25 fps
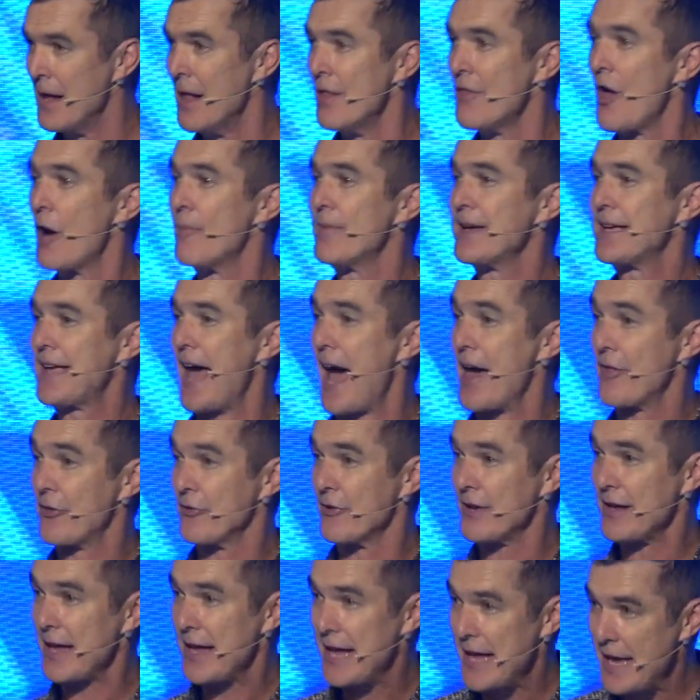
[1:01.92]
They'll be
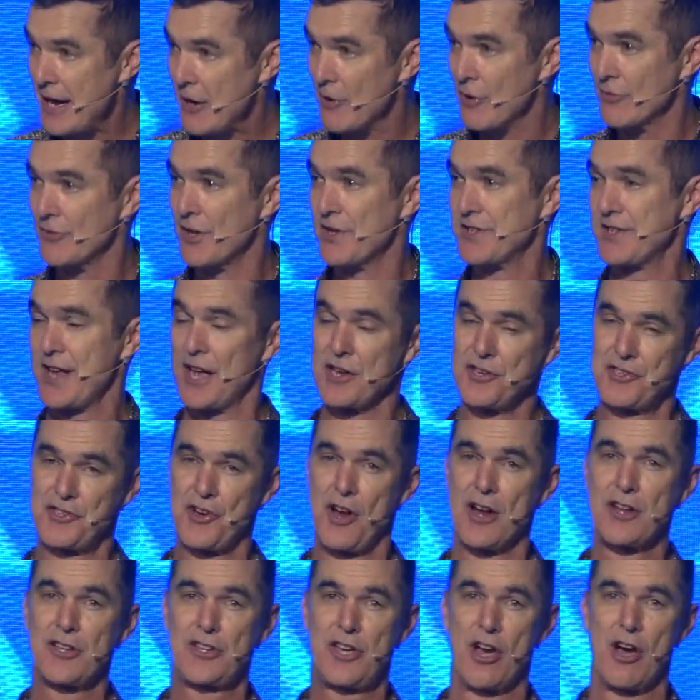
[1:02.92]
gathering here on the
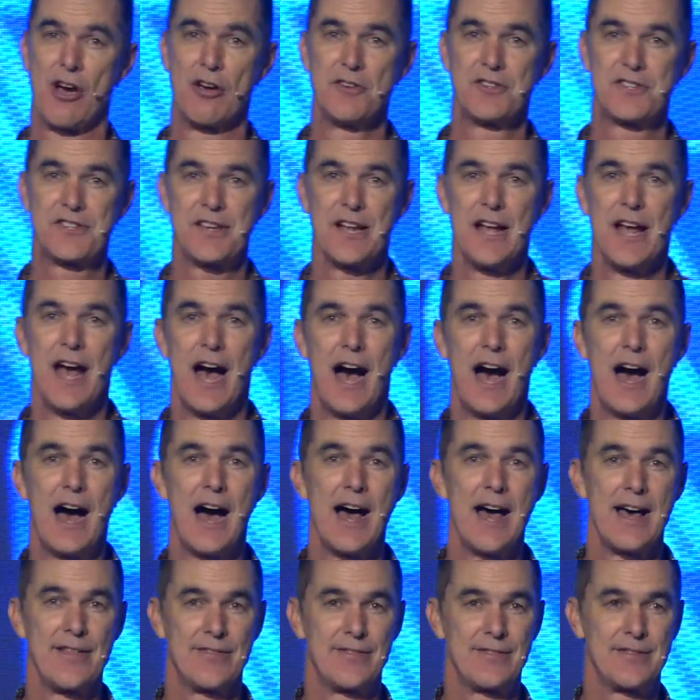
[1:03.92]
Sunshine Coast
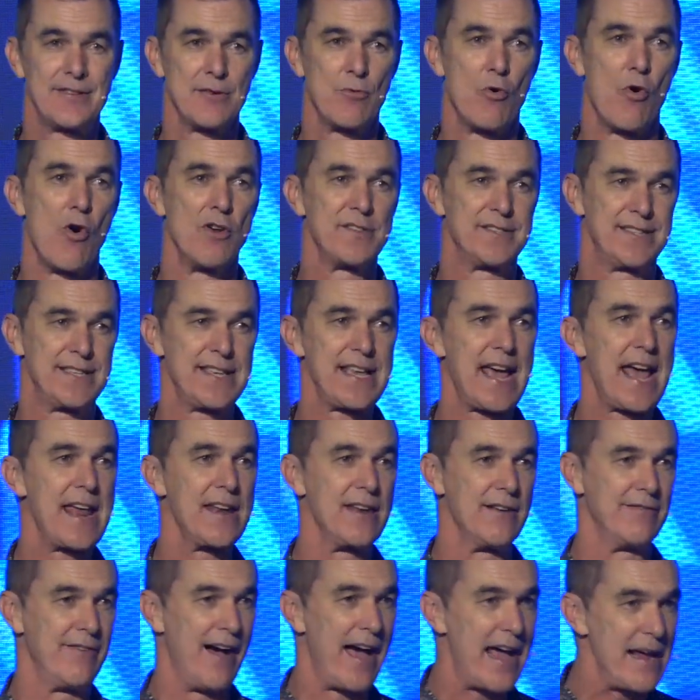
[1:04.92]
uh, at, towards the end
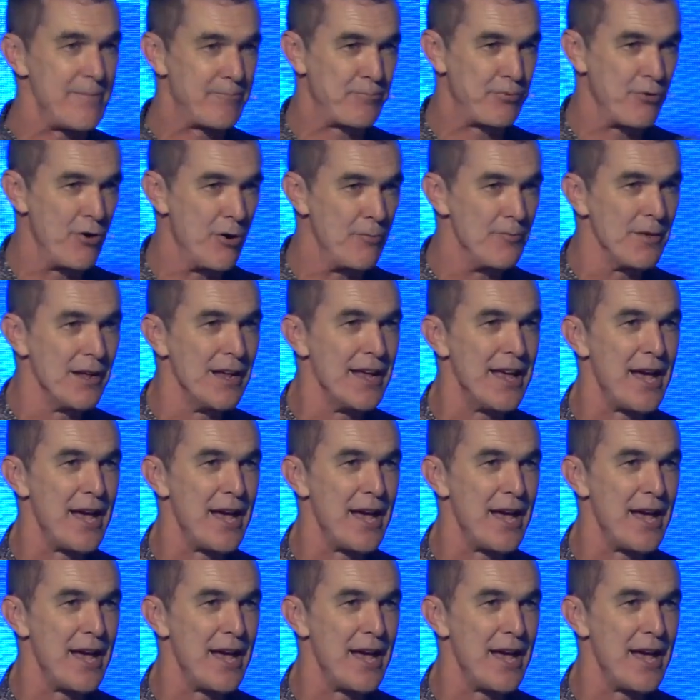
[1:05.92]
of April.